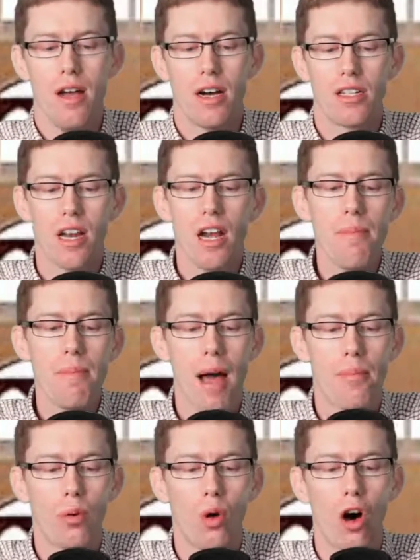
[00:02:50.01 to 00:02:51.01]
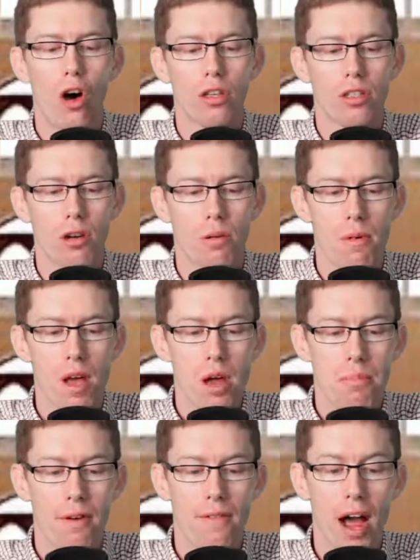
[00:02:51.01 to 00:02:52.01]
A study Bible will also
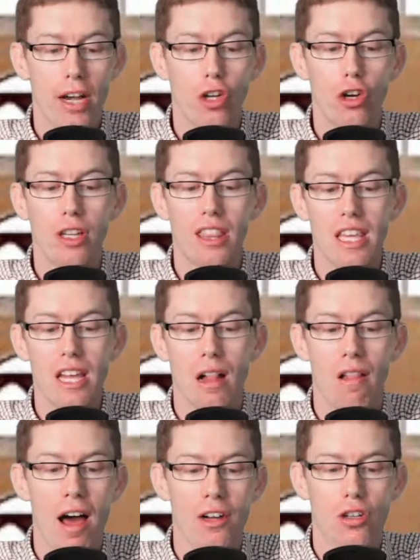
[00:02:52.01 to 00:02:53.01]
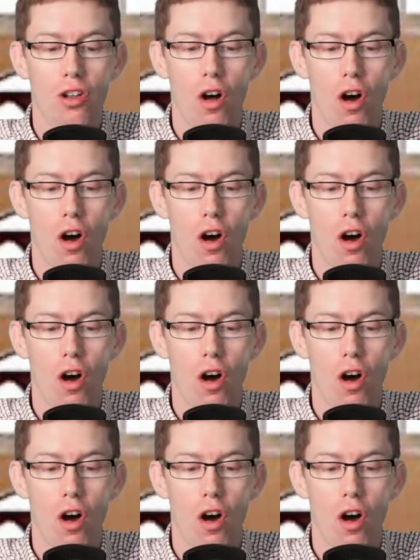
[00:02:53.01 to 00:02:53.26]
provide good theological